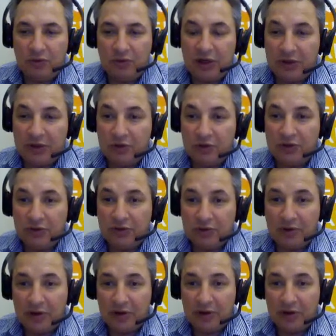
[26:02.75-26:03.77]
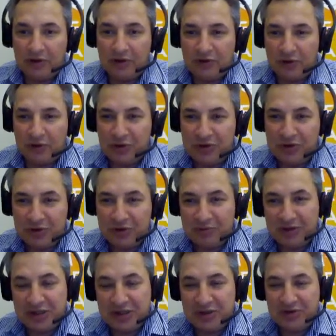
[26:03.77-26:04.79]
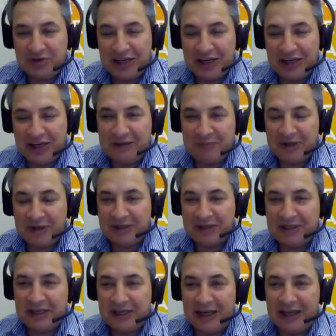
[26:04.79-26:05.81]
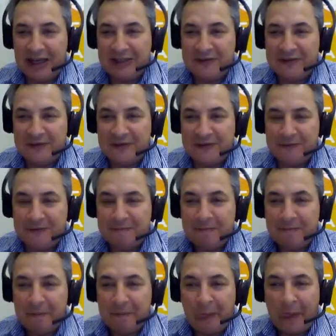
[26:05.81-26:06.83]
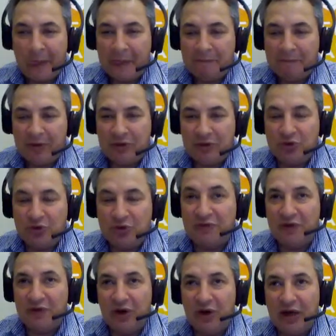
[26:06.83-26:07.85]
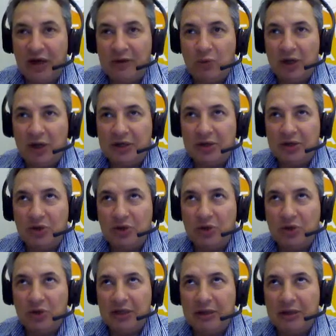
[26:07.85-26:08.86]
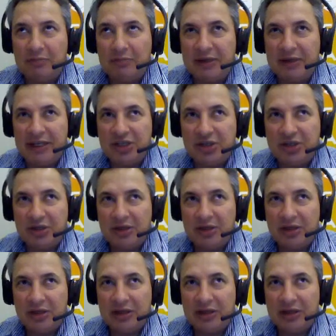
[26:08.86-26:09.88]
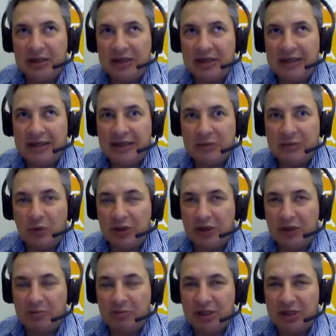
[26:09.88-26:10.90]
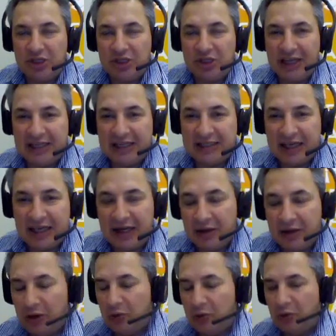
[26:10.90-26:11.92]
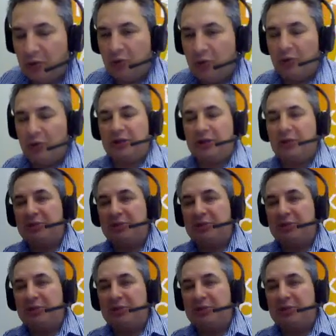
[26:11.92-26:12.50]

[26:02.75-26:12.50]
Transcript: a really good solution, completion tracking, because it allows you to define what the completion dates are, or what the